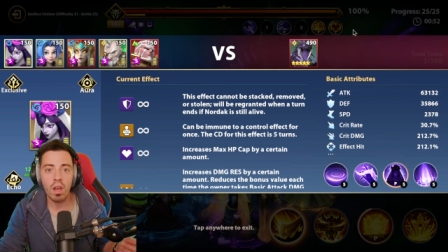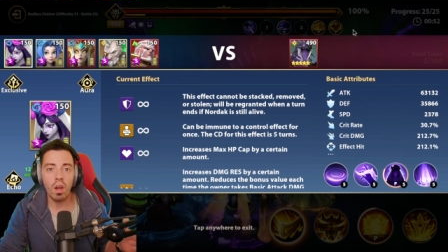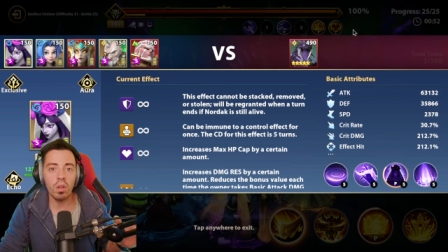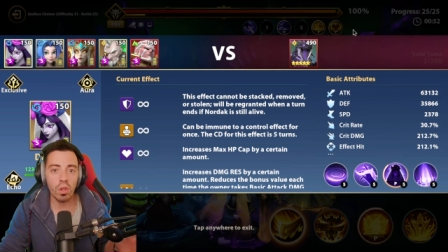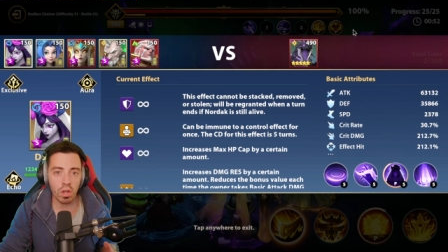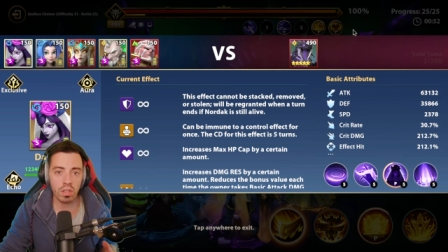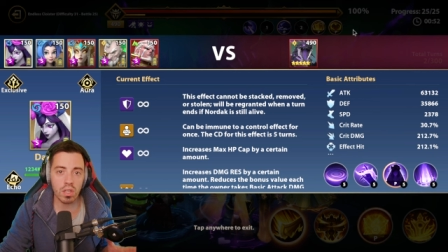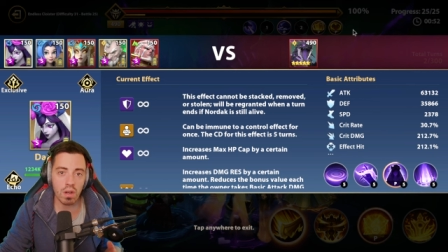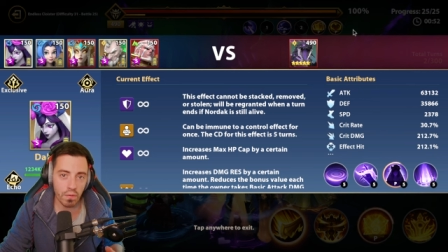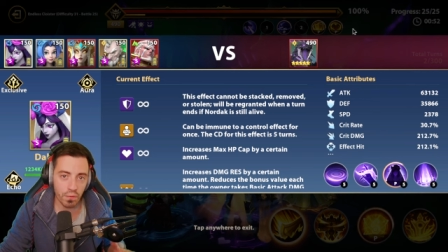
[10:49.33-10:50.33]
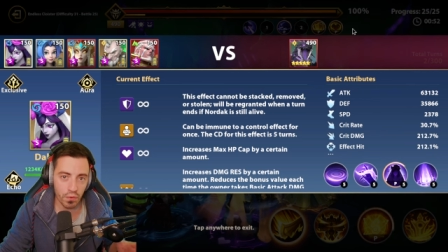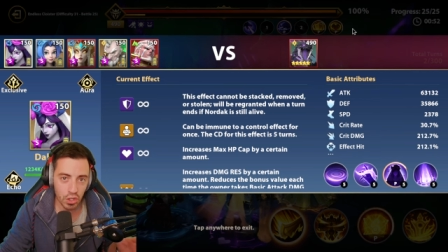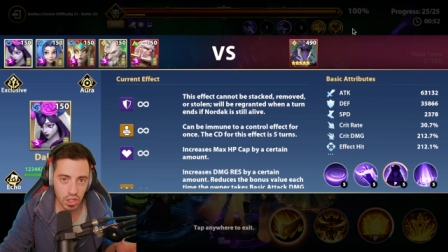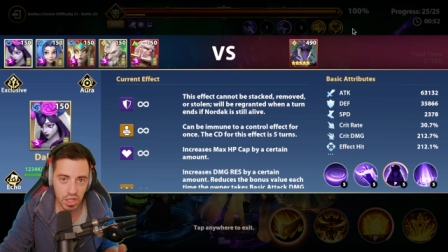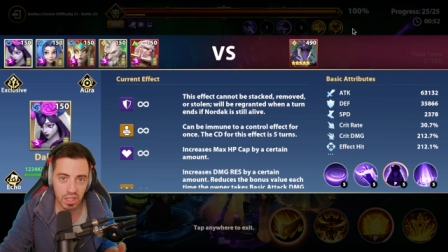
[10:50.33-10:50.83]
a lot of
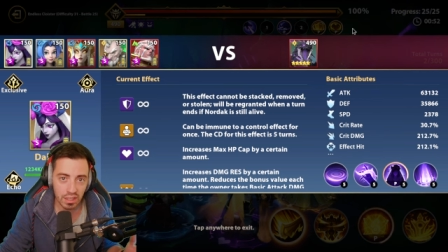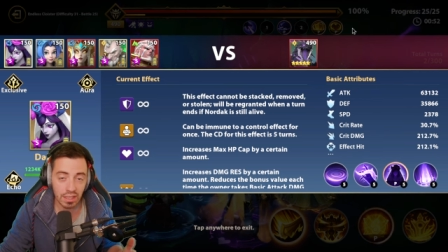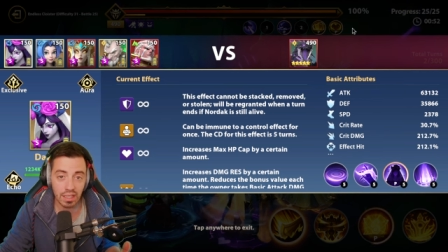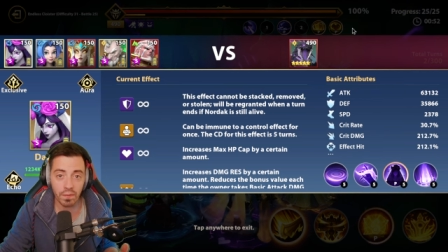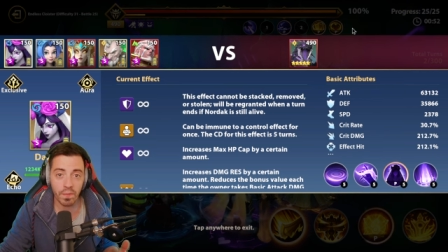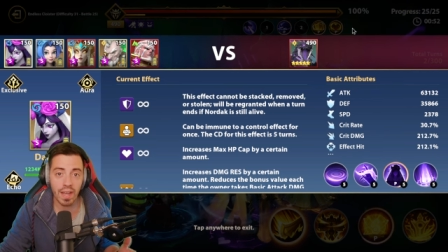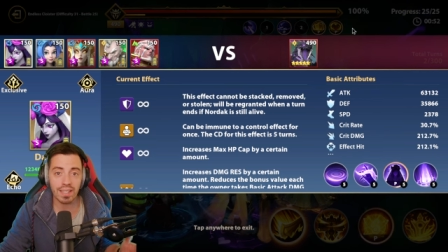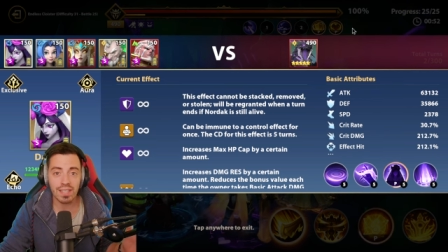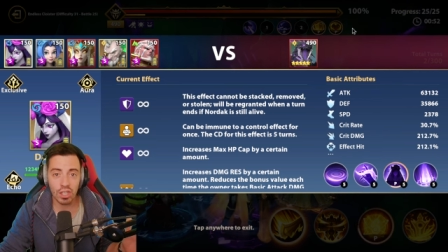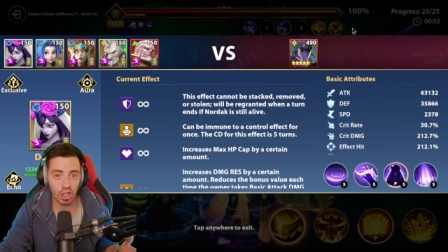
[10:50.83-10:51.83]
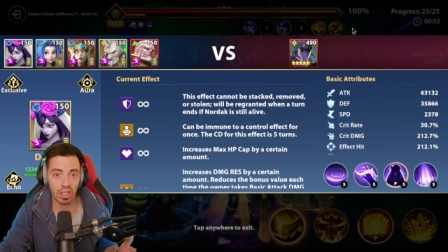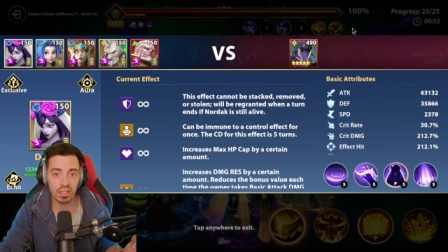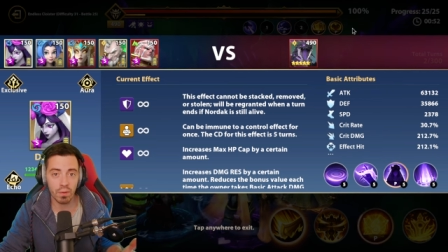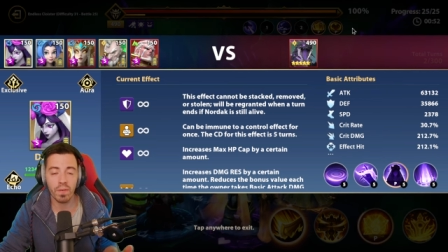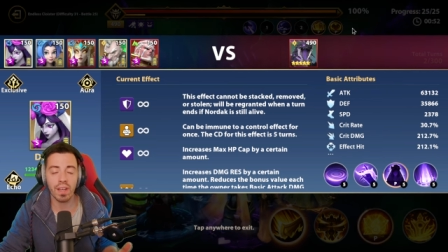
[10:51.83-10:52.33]
shielded effect shield
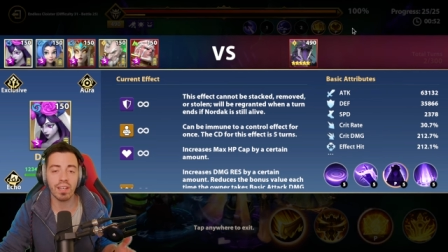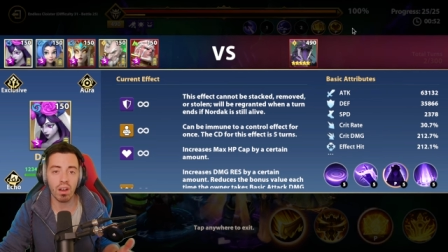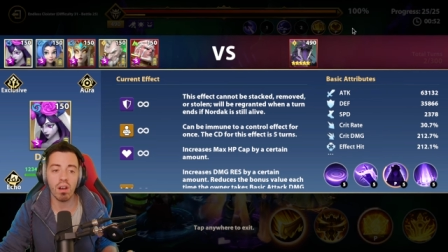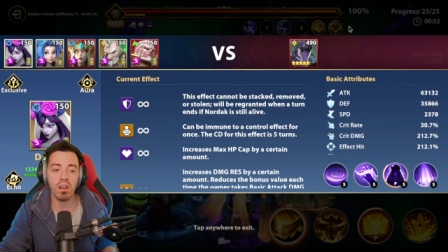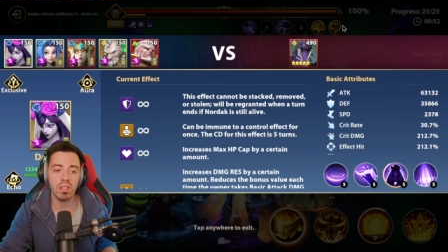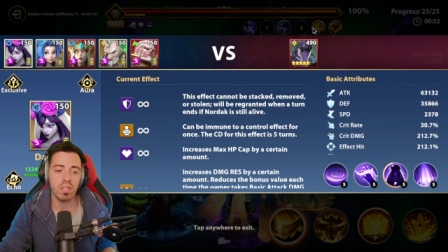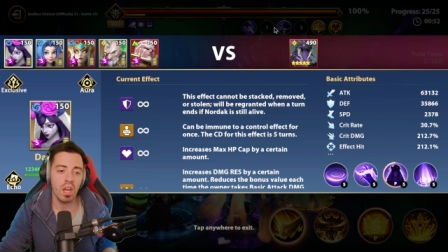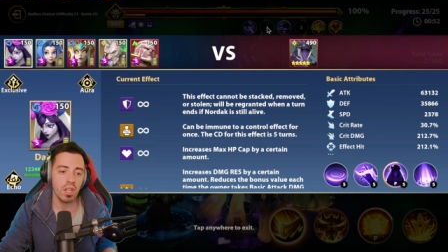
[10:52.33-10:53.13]
effect cards